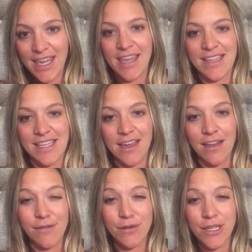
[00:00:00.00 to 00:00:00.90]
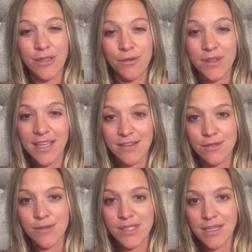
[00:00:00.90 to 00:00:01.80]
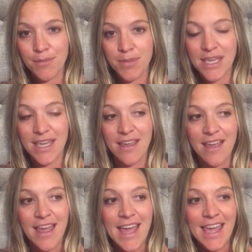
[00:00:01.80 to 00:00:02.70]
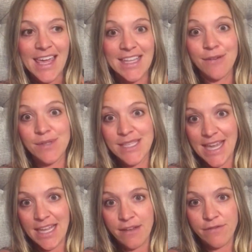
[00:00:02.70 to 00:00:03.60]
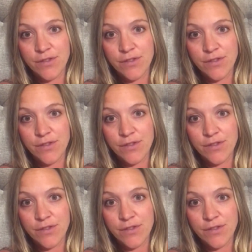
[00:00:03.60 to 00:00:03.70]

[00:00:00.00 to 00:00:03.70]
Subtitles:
and I kind of already knew what the answer was going to be, and it was negative.